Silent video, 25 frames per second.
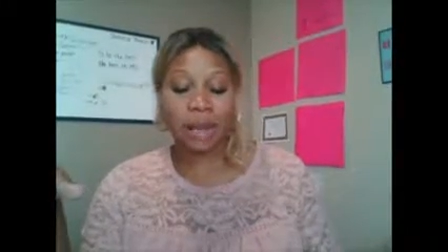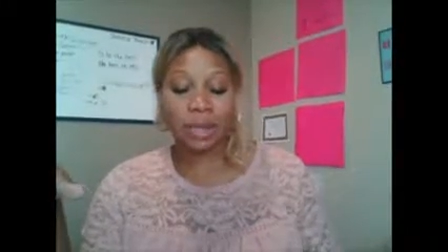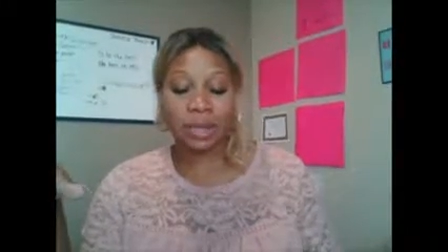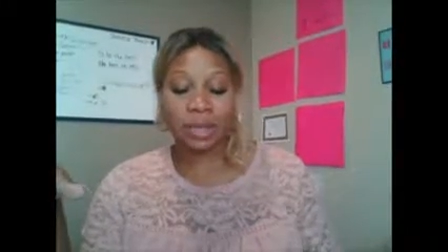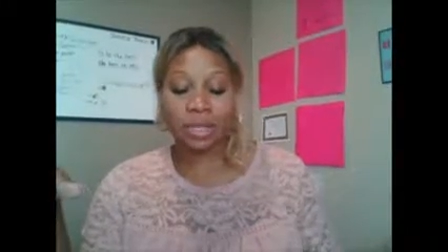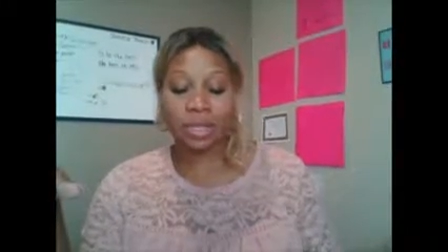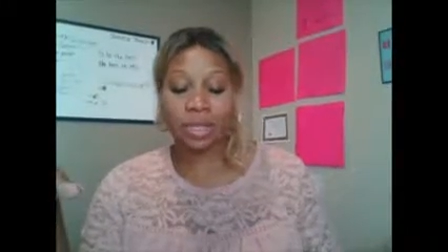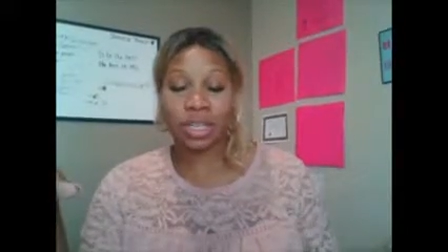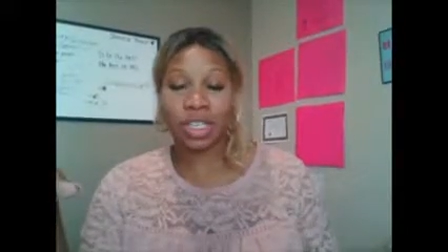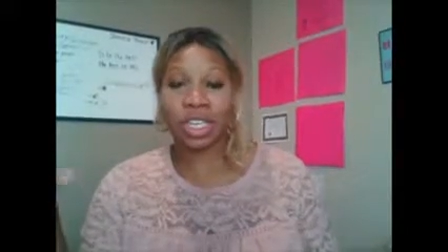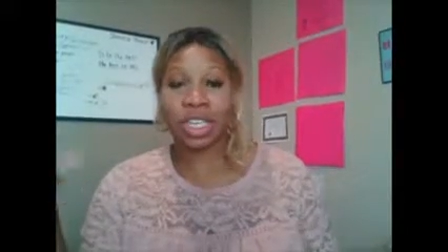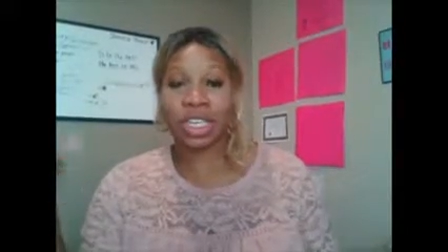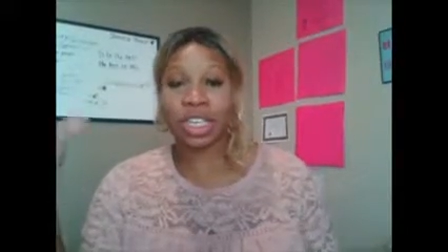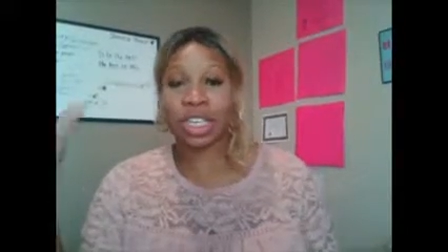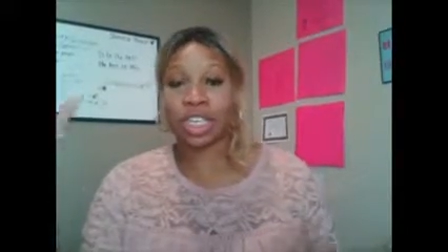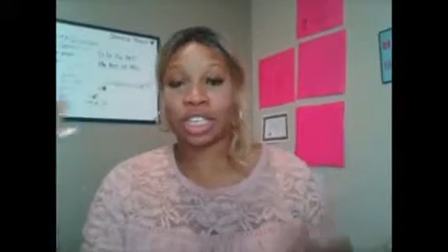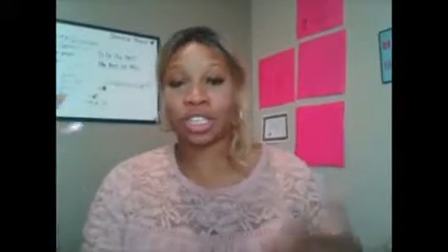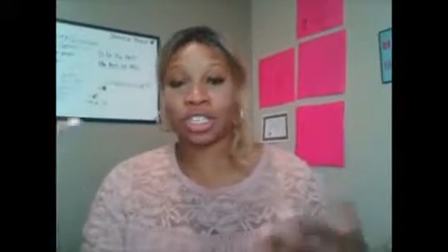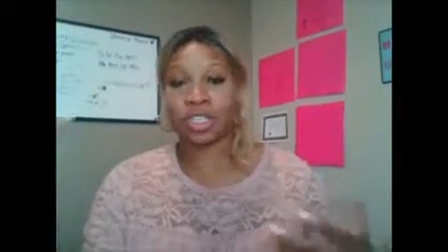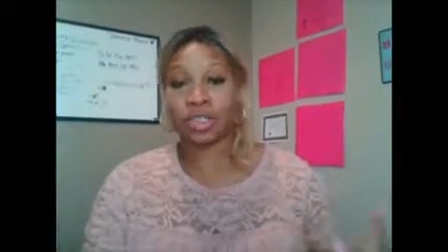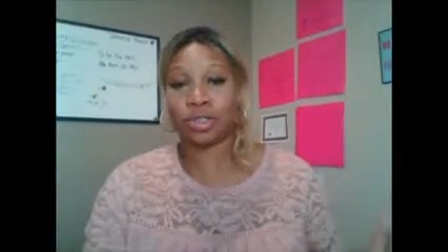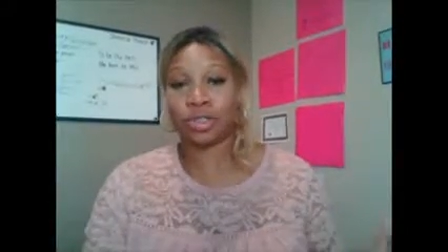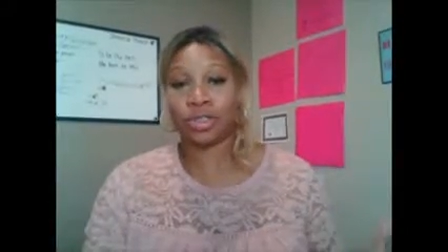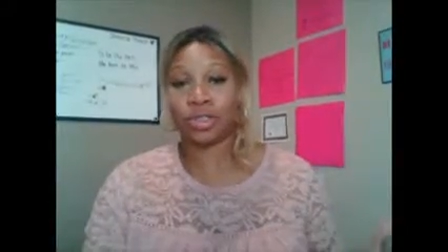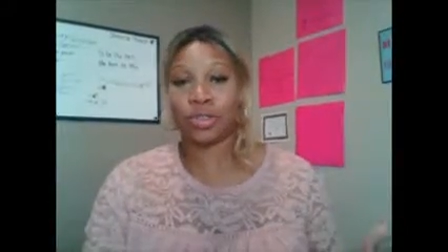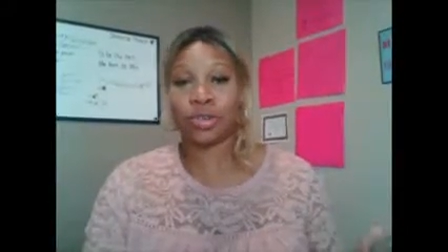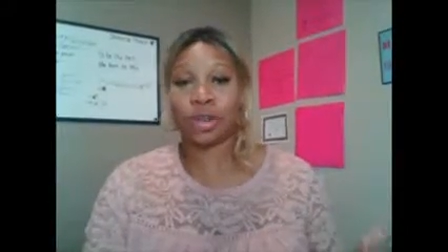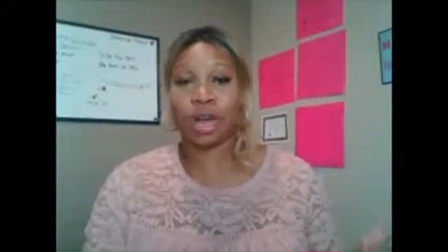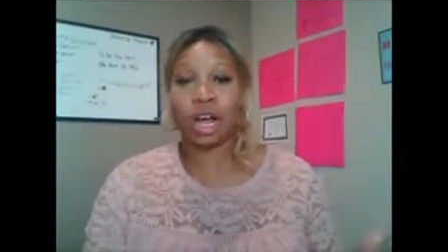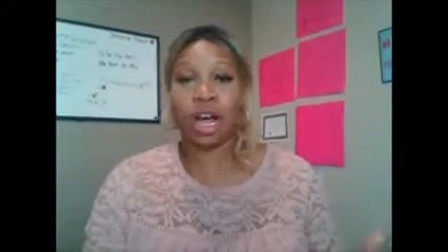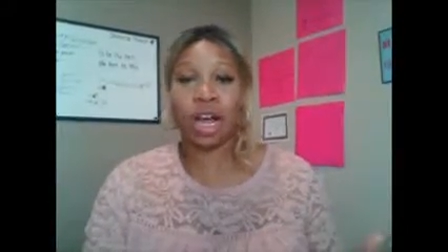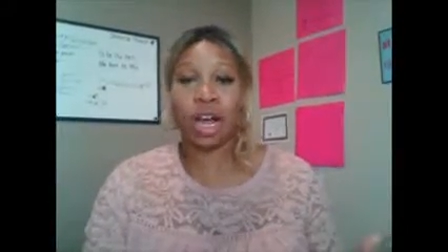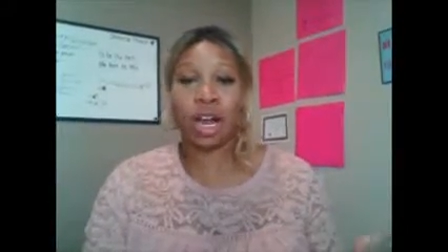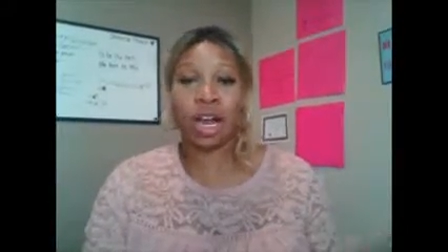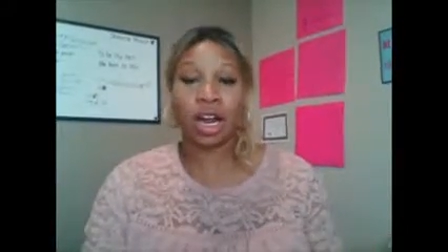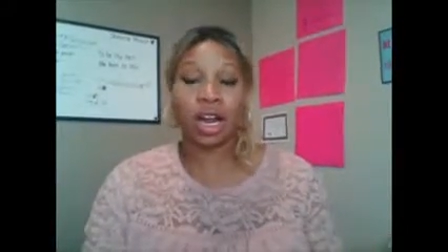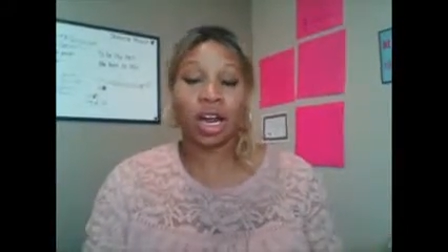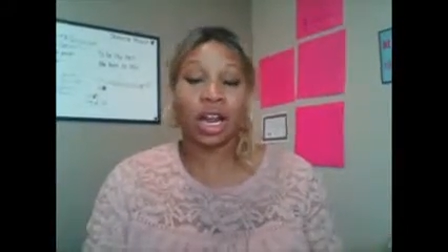opportunity that you
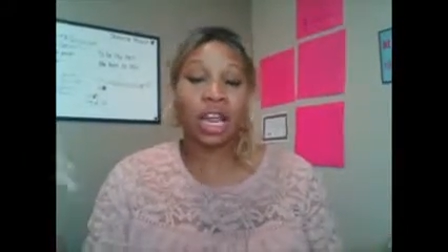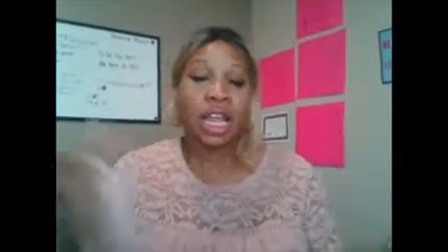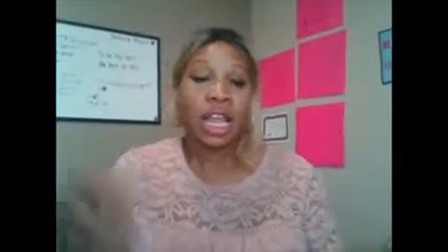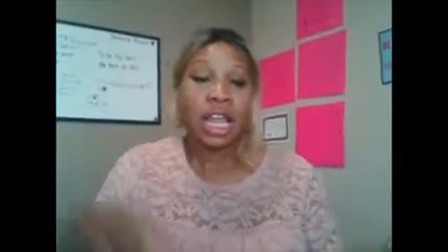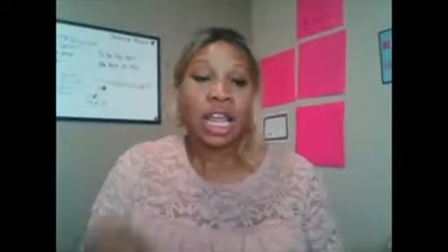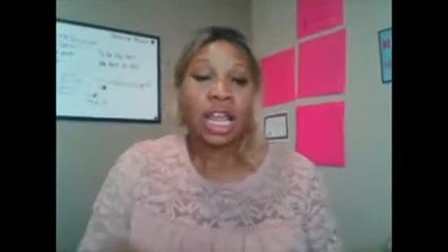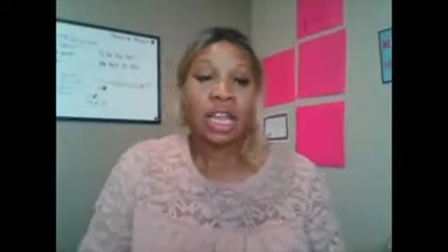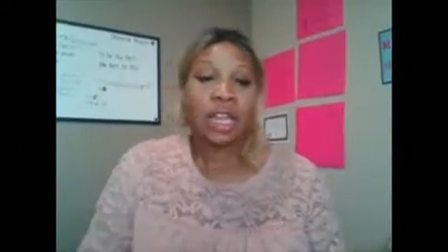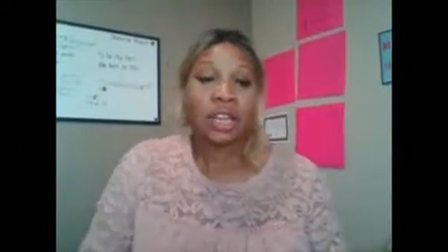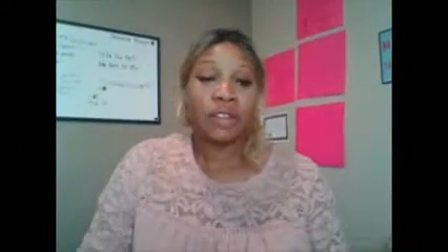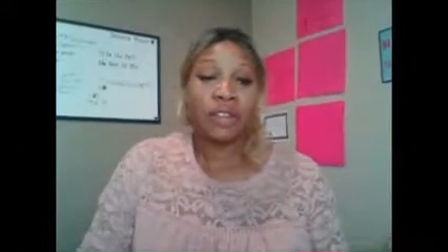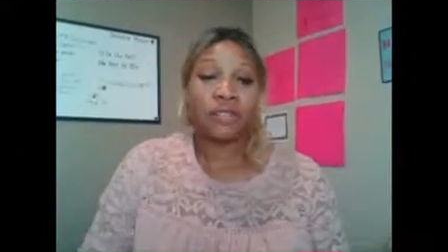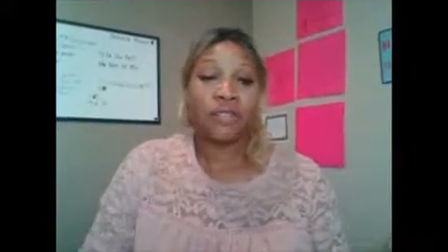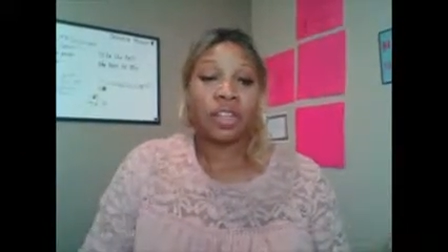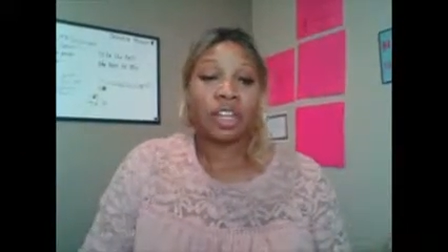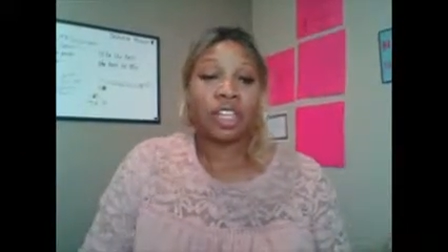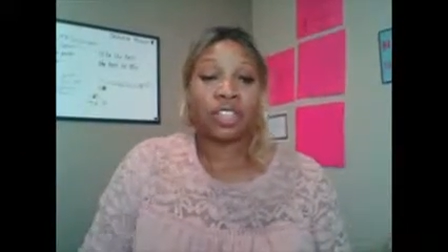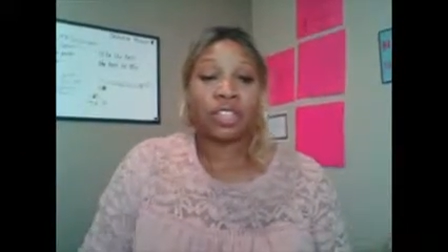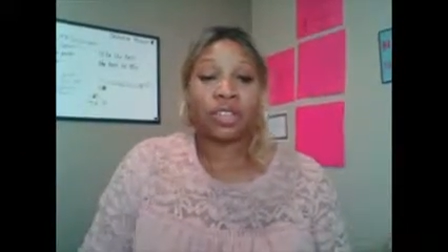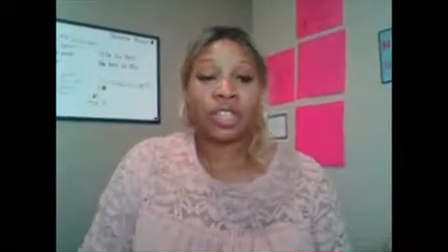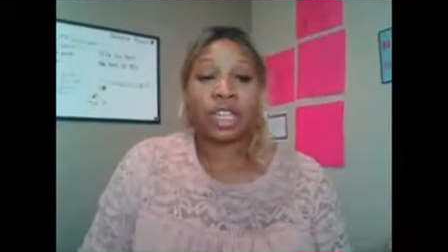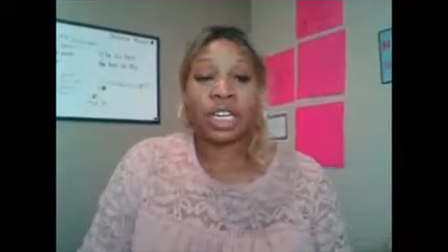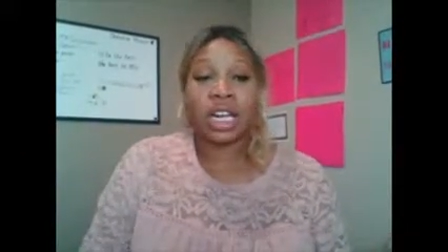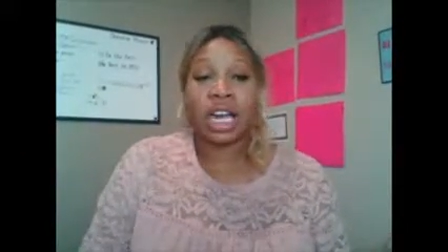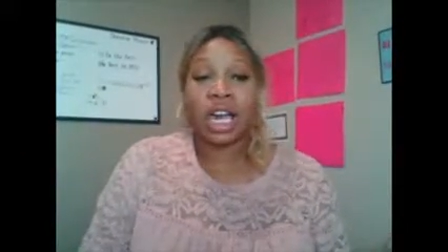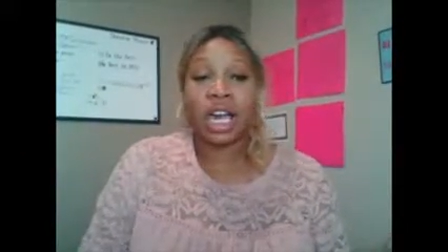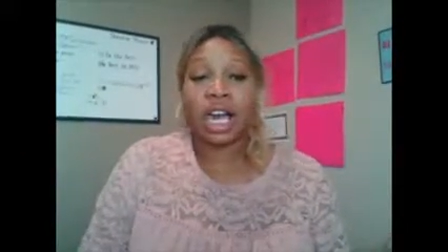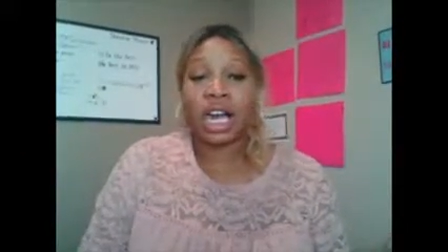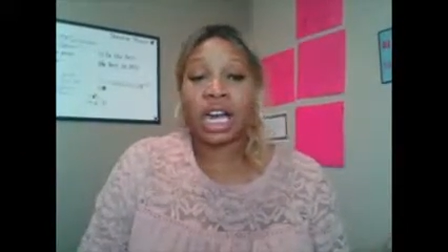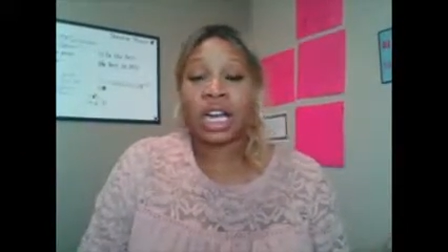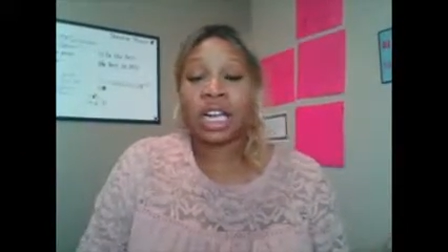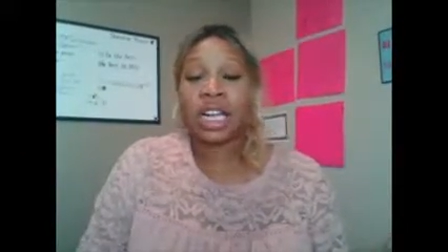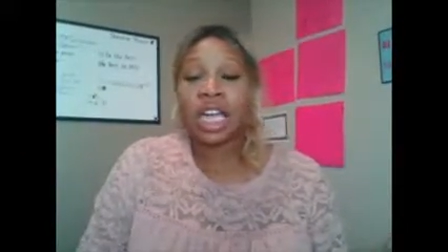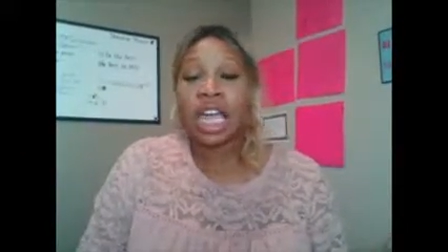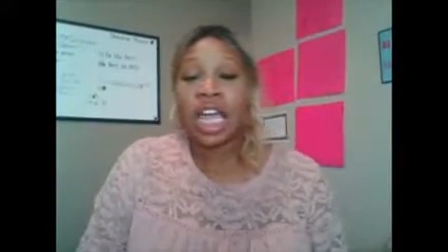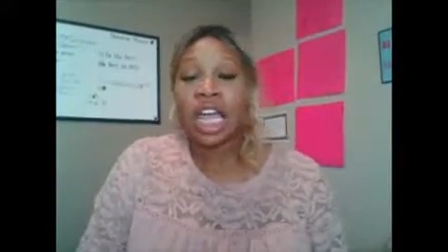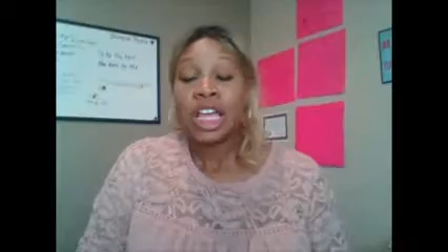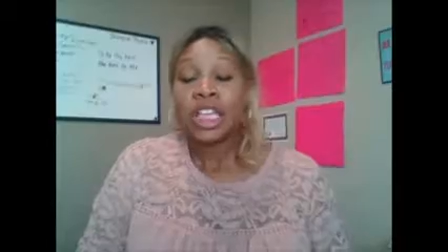are venturing
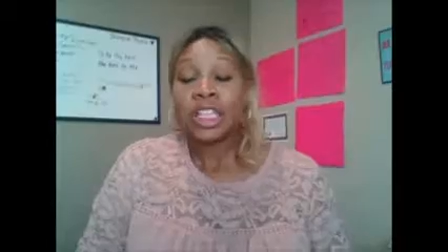on.